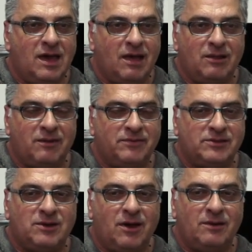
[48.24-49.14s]
a lot of
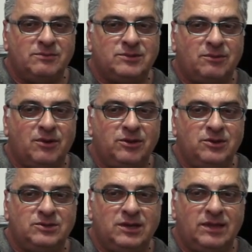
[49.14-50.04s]
the times I'm not
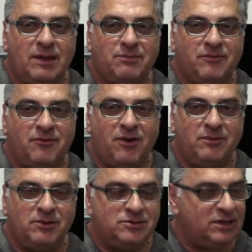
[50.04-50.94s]
using an
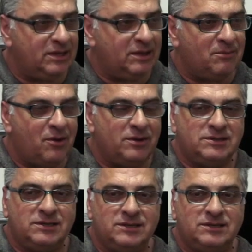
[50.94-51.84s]
amplifier, I'm using in-ear
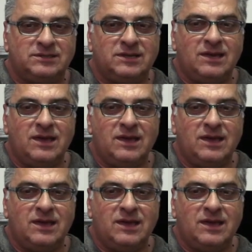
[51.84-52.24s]
monitors.